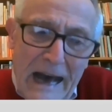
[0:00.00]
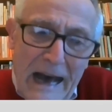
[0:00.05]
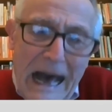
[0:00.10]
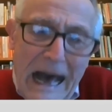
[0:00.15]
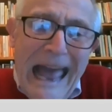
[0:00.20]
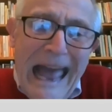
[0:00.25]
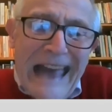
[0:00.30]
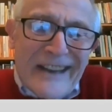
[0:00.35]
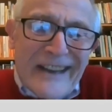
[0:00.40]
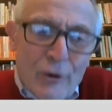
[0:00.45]

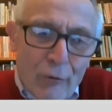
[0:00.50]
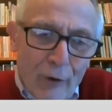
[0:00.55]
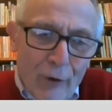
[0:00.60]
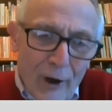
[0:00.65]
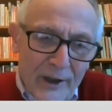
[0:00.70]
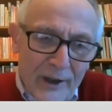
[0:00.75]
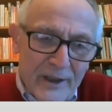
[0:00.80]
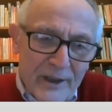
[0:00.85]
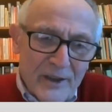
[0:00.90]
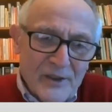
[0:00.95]

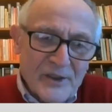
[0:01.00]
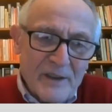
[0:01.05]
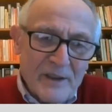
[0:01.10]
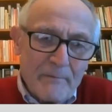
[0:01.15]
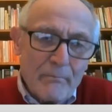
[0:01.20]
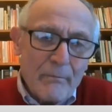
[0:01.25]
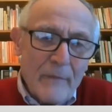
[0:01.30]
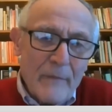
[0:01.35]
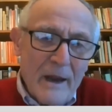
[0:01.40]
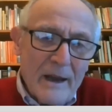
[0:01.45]
heterologous
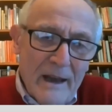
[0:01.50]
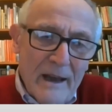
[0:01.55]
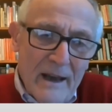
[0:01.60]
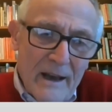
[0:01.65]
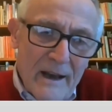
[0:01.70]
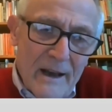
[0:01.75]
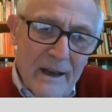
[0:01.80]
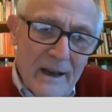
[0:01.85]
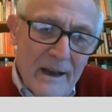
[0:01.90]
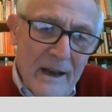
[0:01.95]

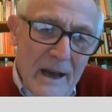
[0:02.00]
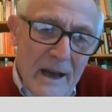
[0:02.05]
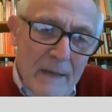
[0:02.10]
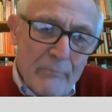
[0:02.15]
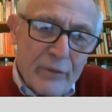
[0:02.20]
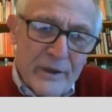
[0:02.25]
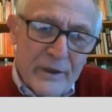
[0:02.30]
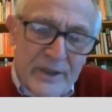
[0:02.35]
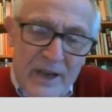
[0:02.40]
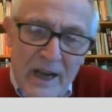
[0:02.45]

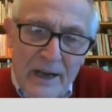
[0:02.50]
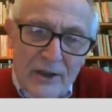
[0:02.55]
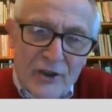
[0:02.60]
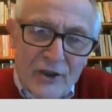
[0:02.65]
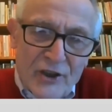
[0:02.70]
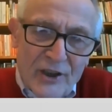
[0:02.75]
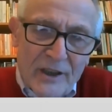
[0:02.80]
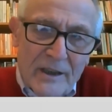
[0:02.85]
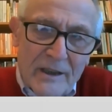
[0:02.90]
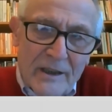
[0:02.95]

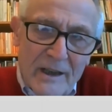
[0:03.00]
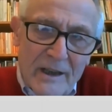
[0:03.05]
protection.